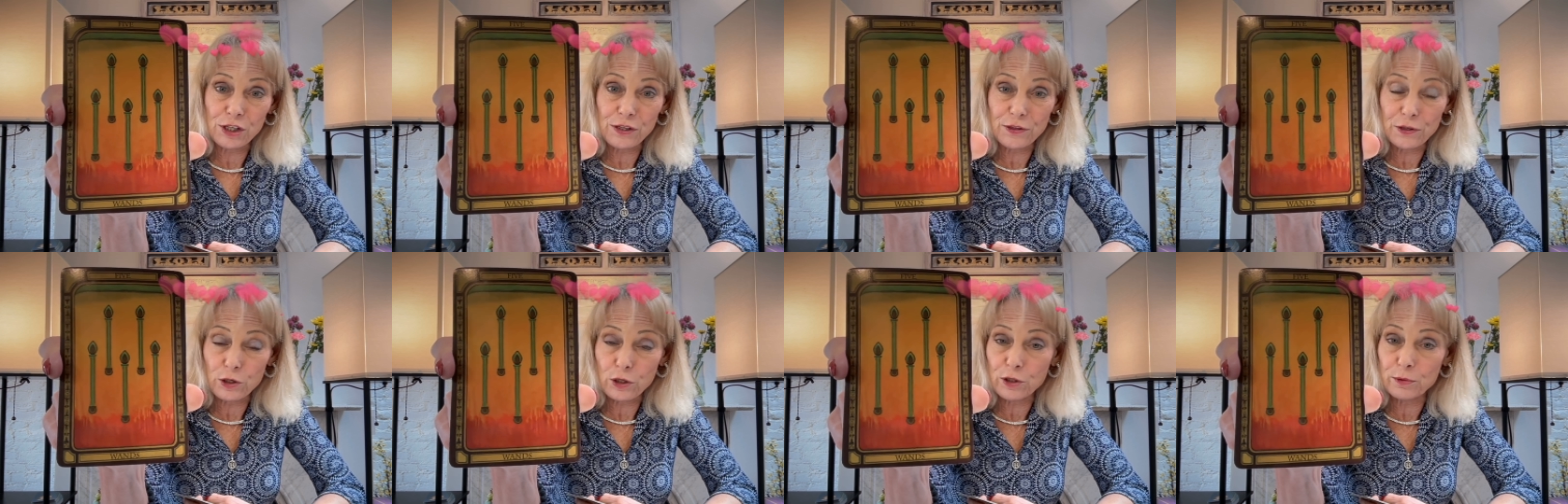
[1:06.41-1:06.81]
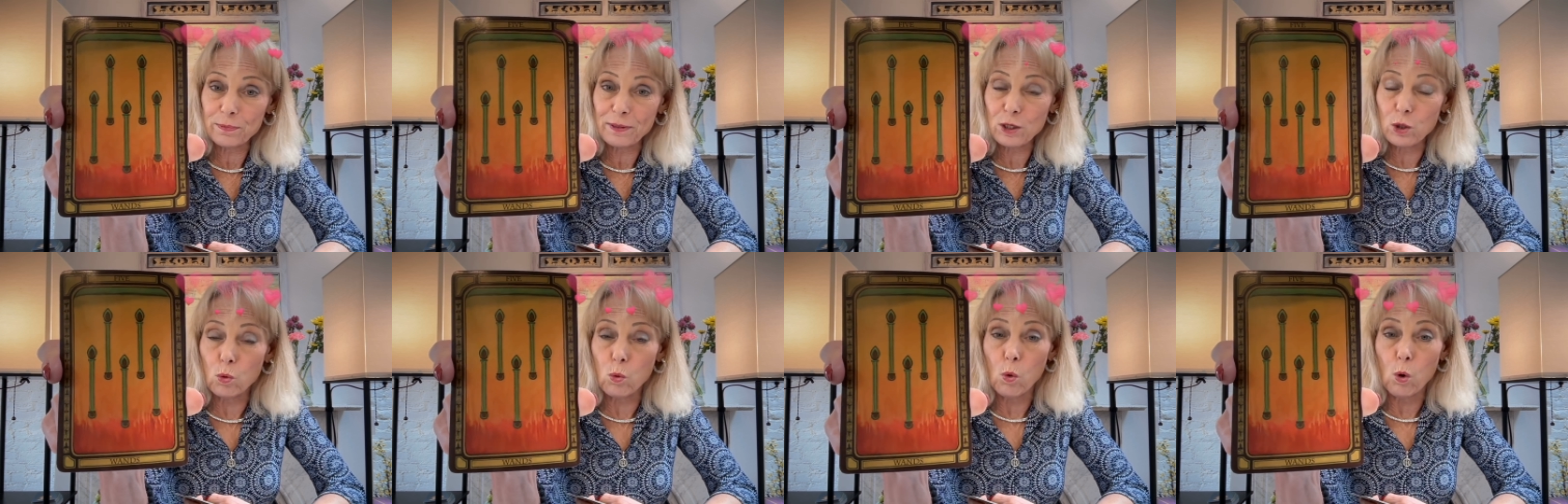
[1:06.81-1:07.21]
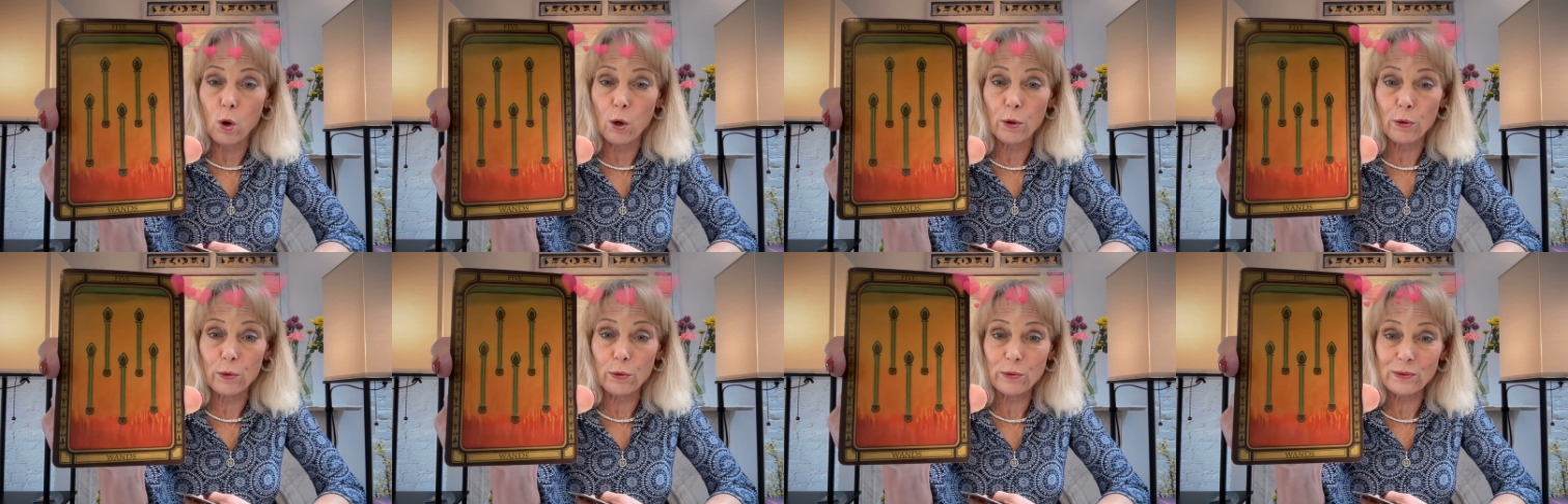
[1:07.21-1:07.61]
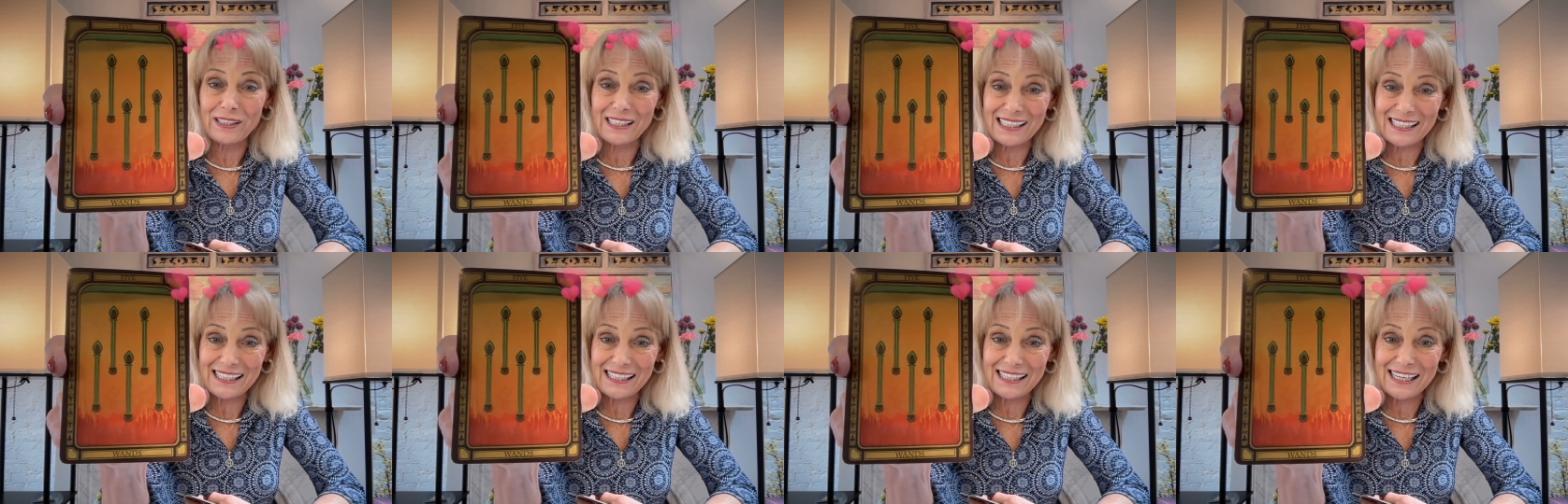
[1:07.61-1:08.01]
There could be quarrels
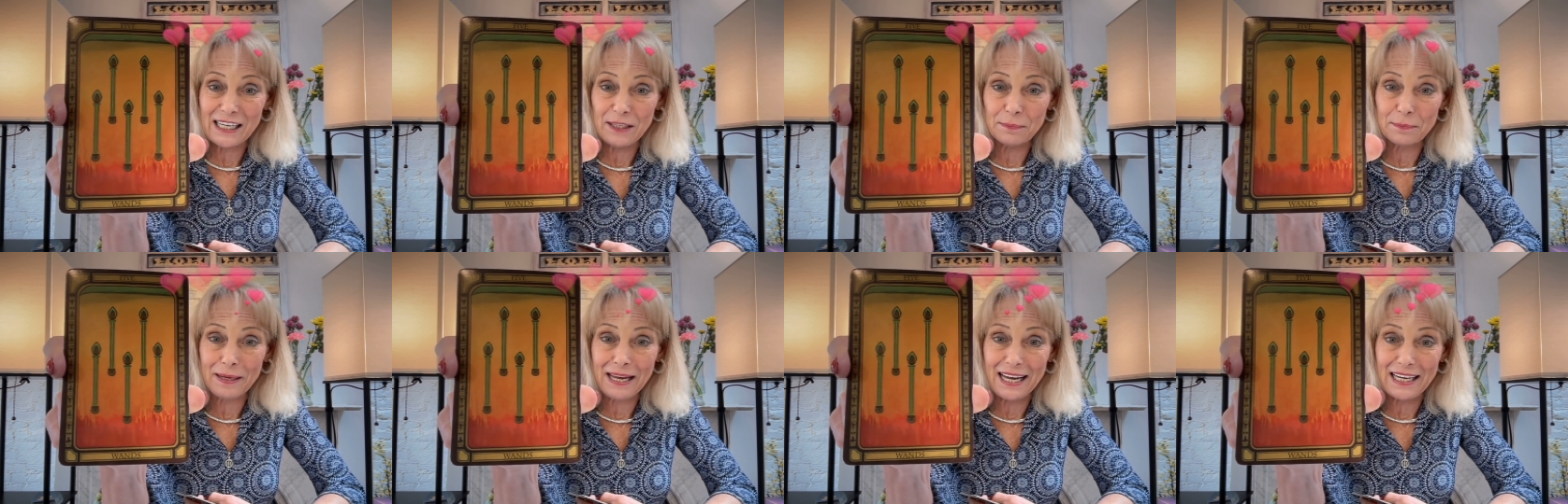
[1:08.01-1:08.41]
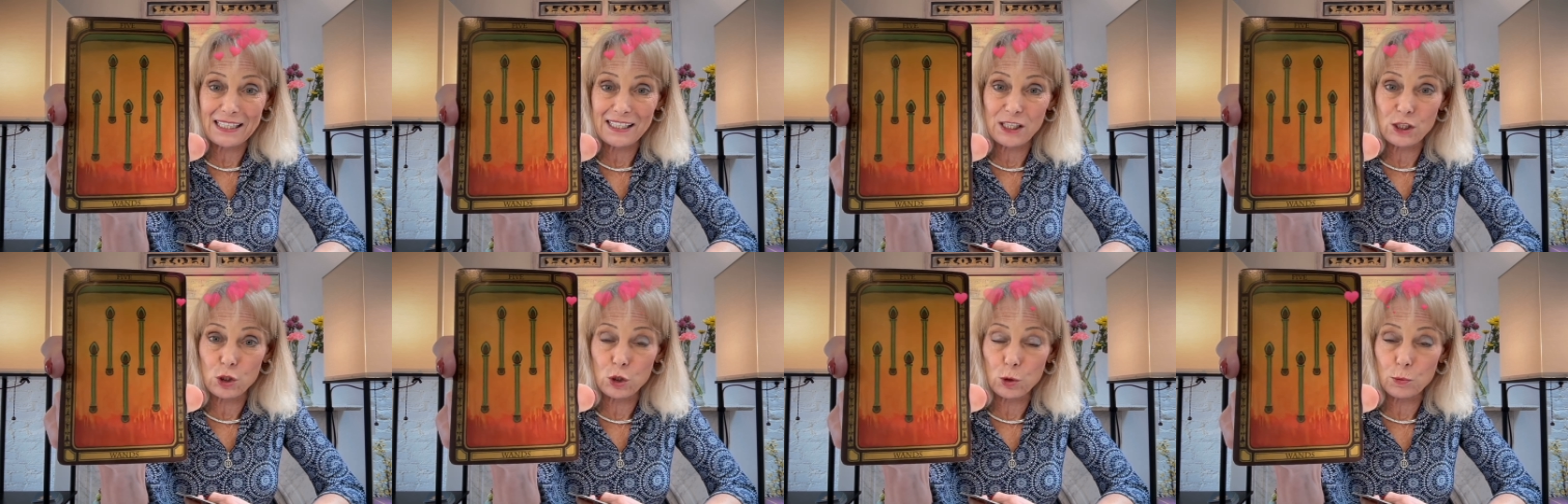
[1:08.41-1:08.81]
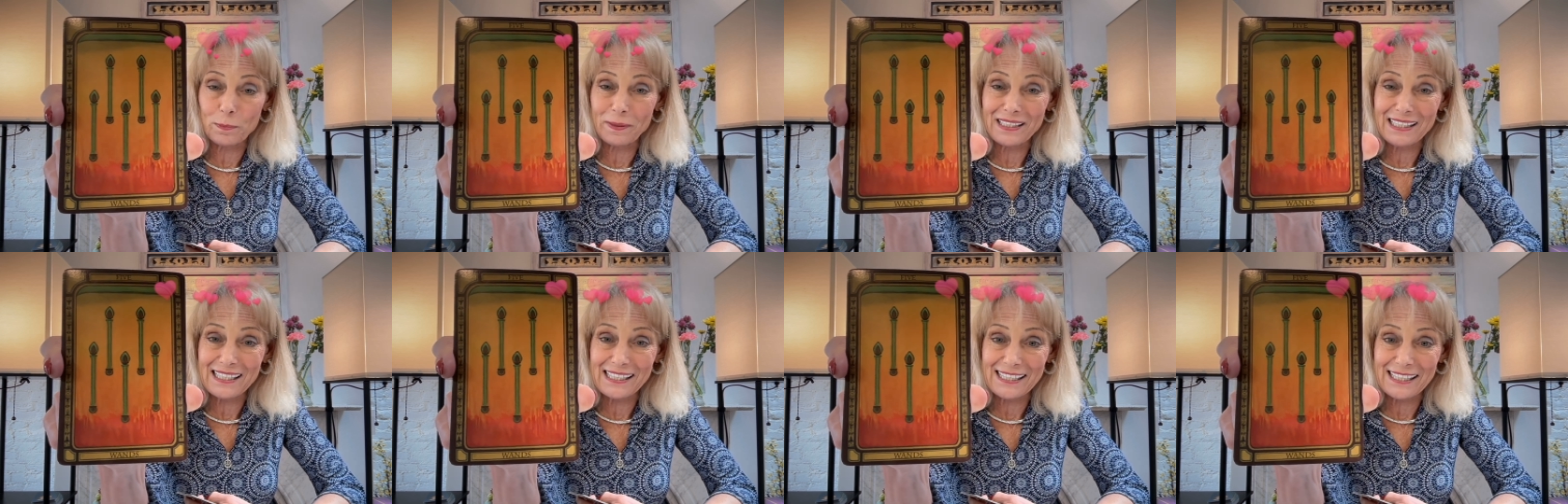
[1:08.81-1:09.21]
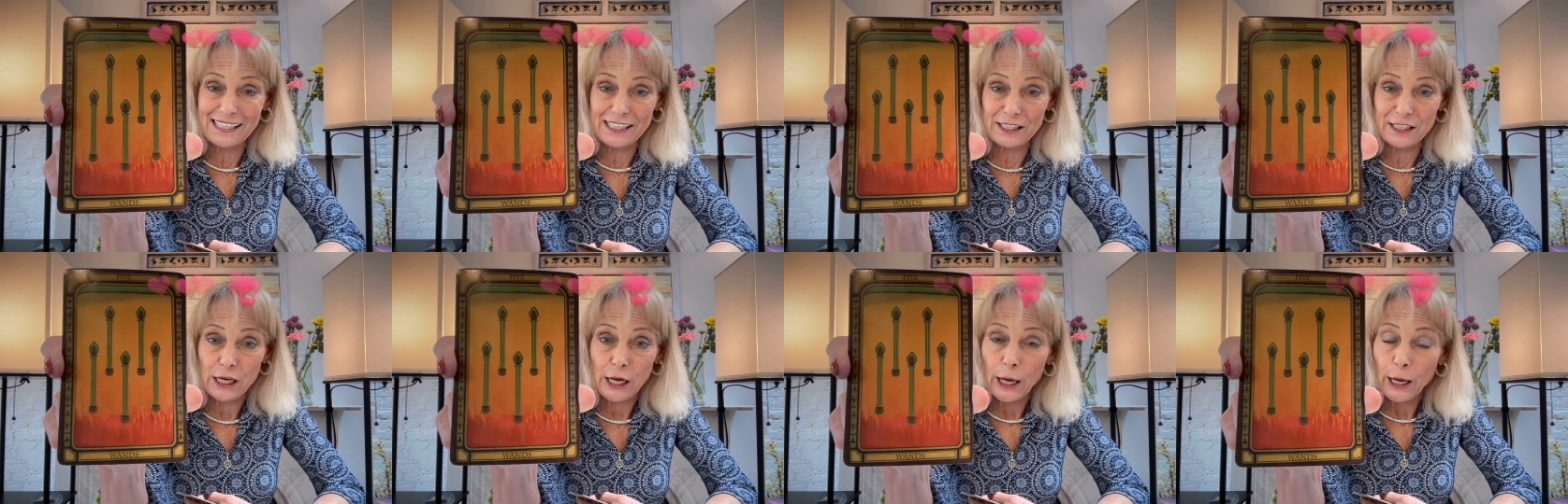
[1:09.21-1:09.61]
and setbacks in your
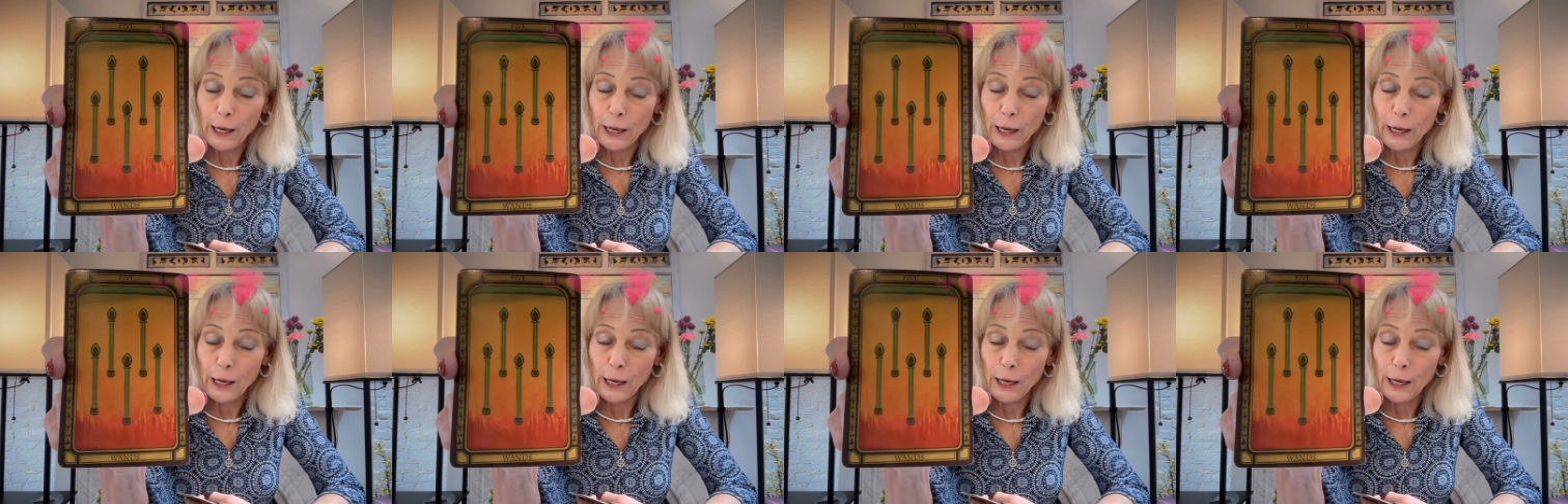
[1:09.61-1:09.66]
business.